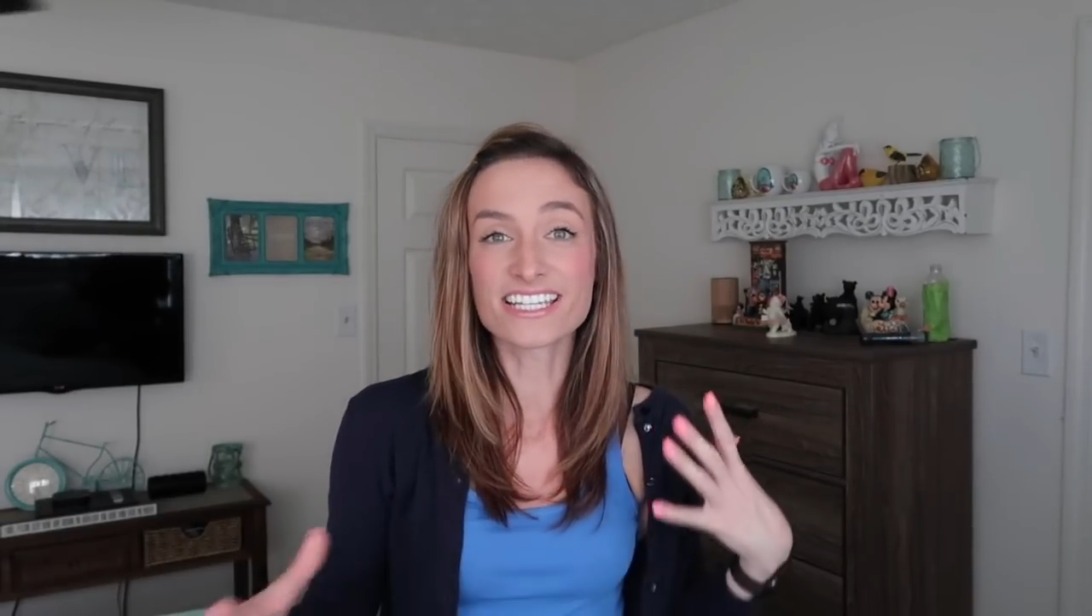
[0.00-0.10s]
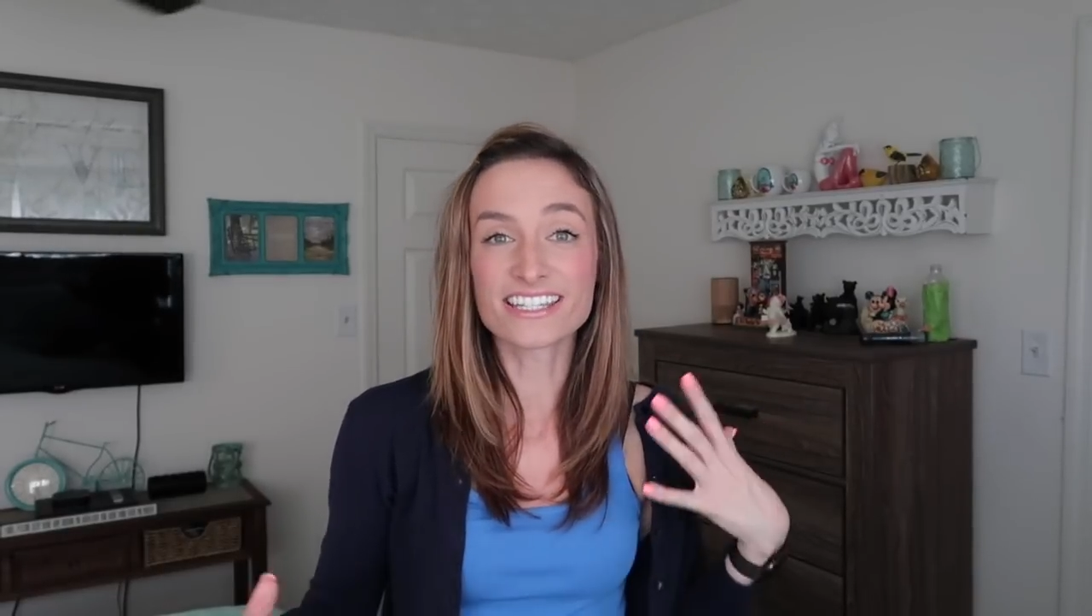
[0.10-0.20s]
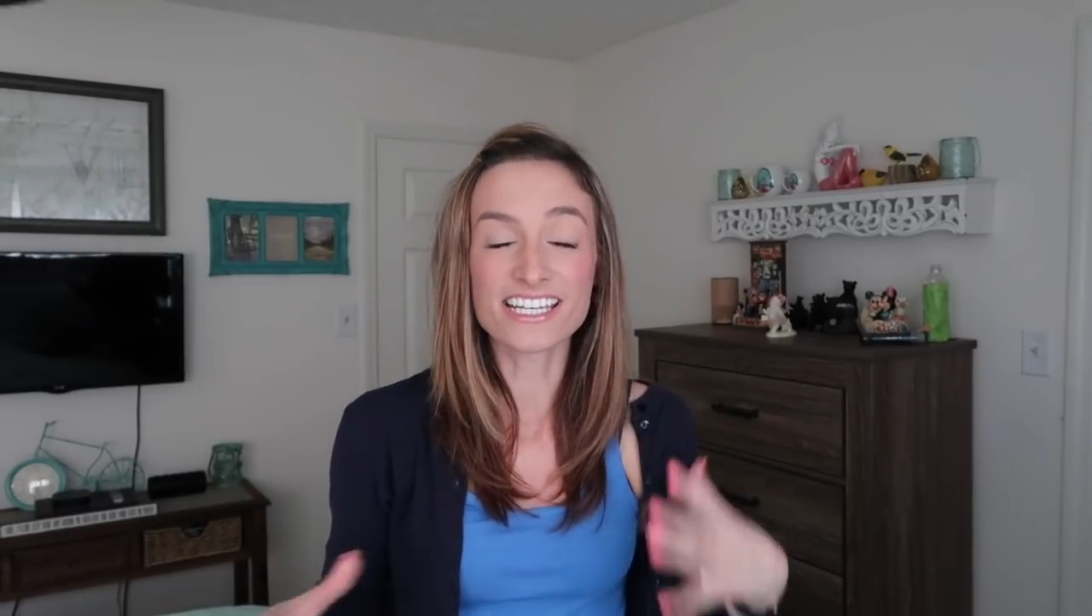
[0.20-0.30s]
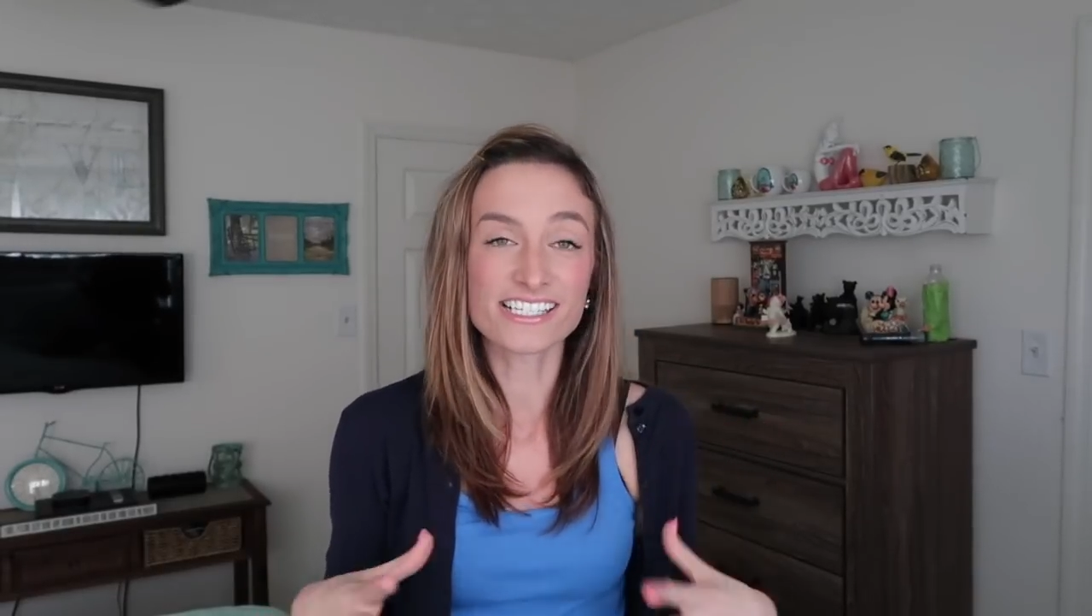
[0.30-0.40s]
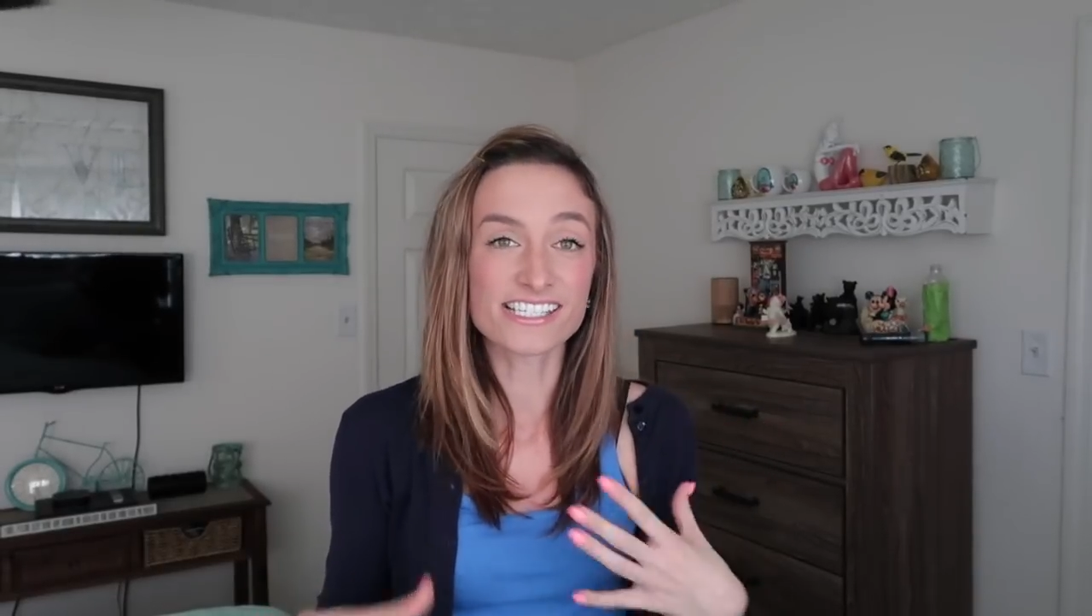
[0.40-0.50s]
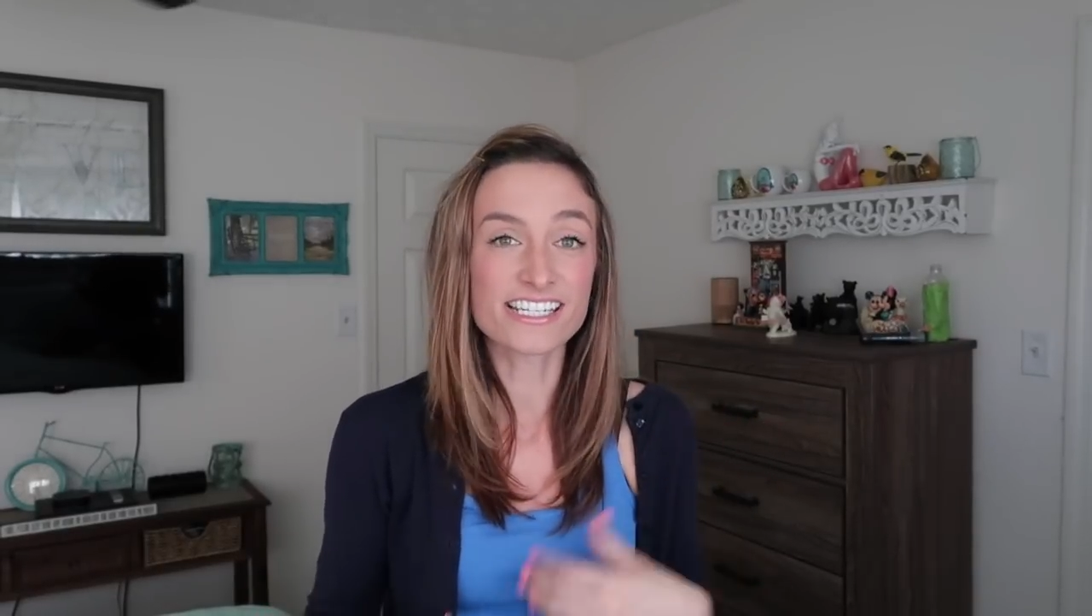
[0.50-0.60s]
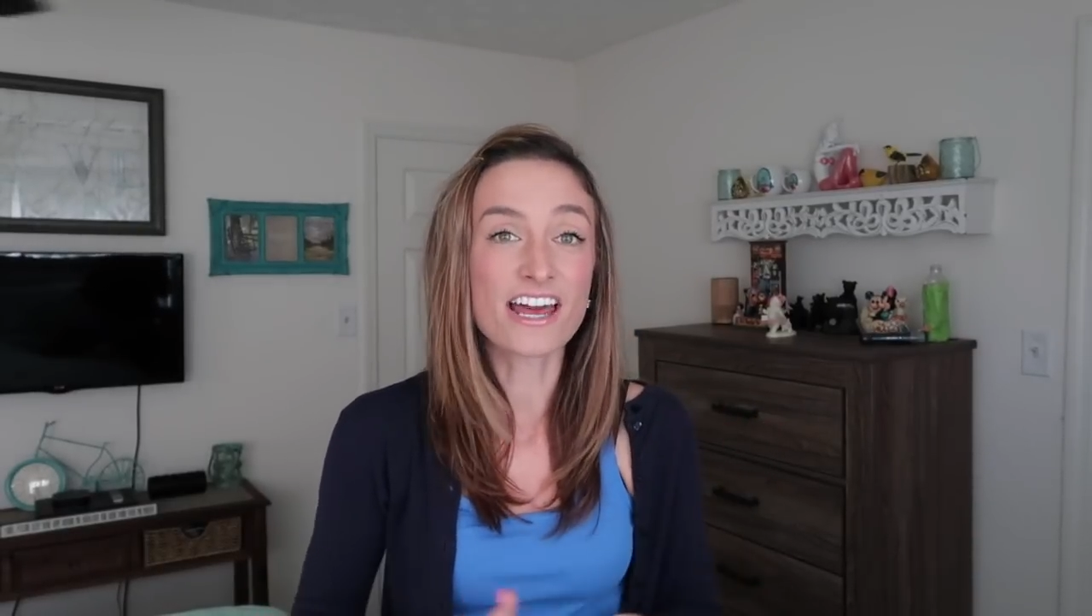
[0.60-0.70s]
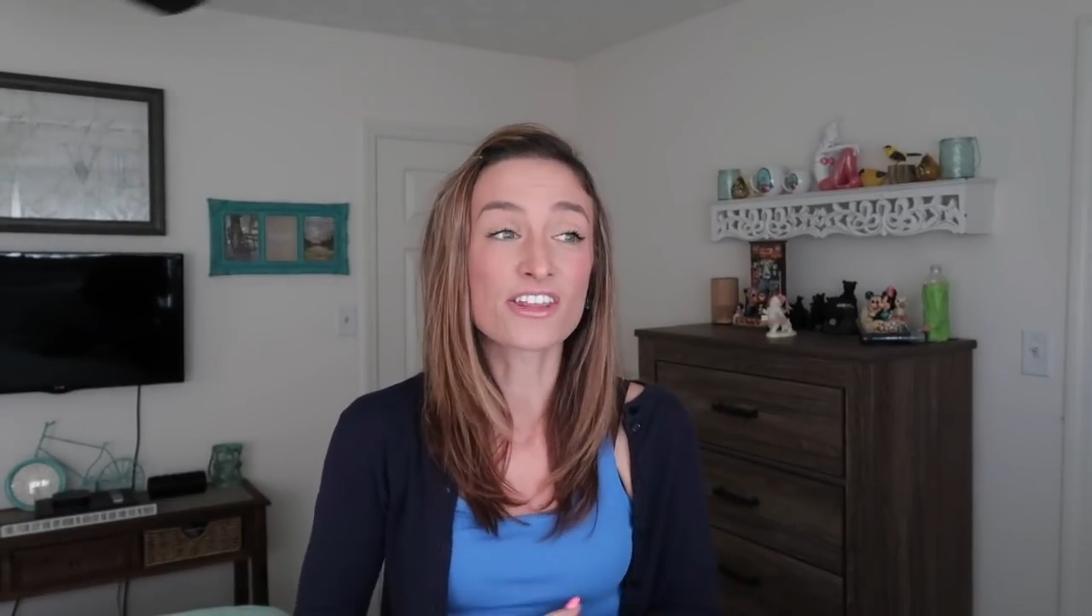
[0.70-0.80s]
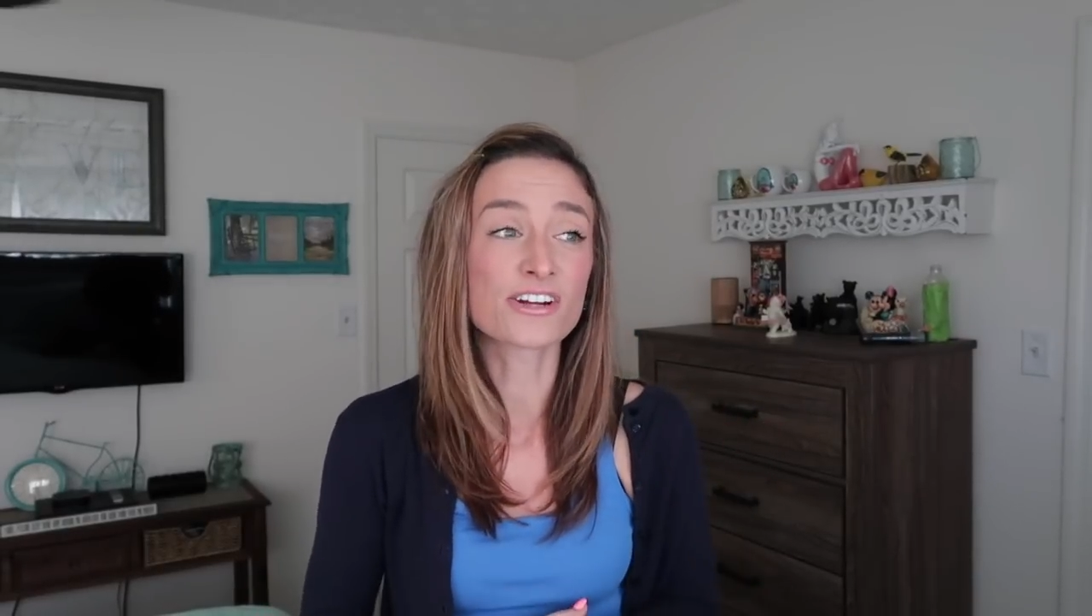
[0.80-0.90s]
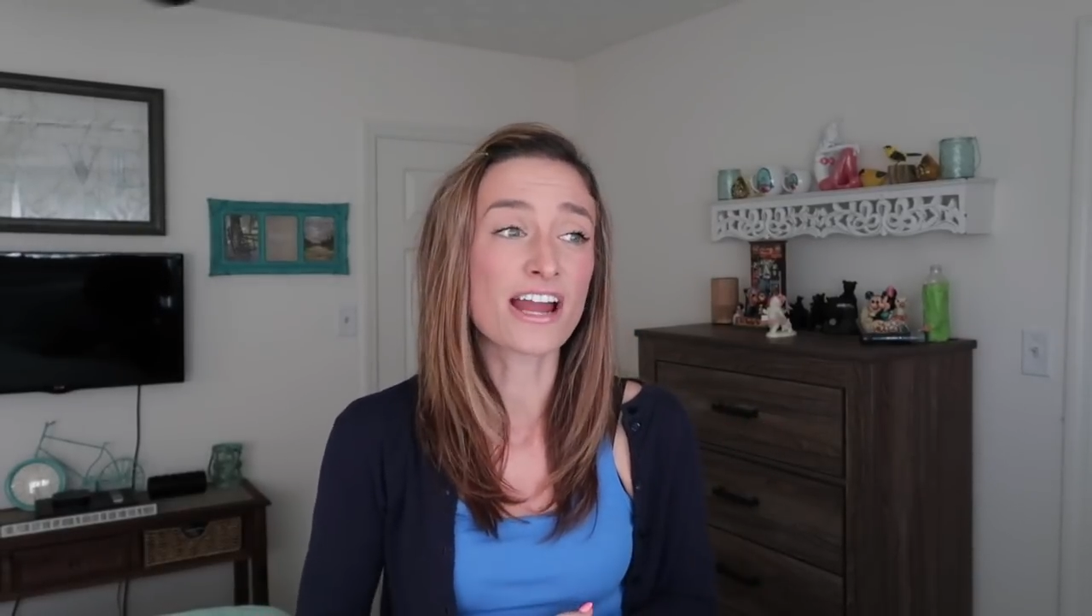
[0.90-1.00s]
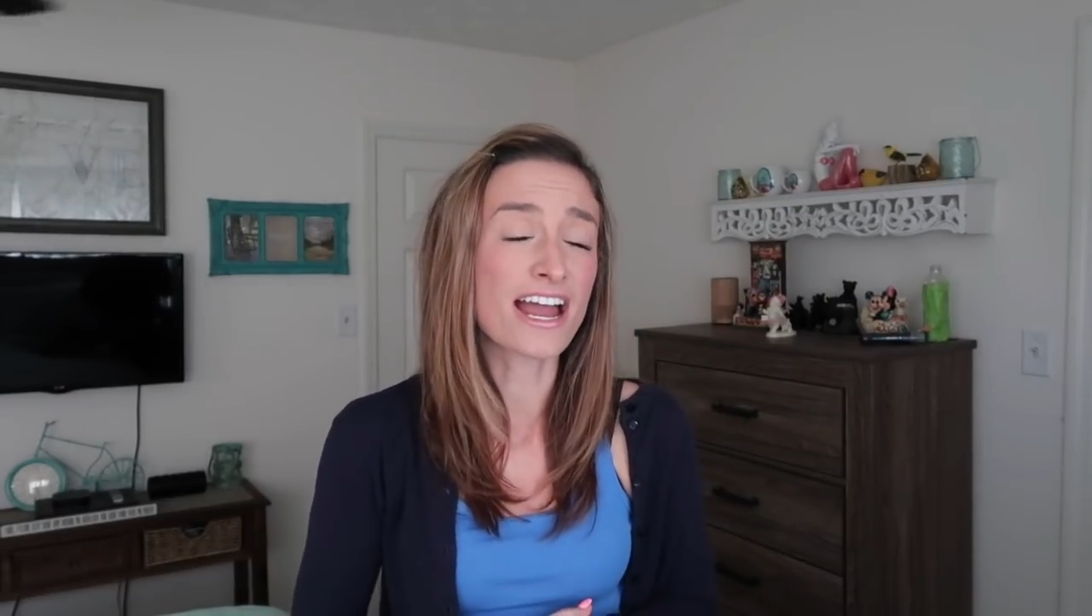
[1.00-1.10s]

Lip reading: get things together.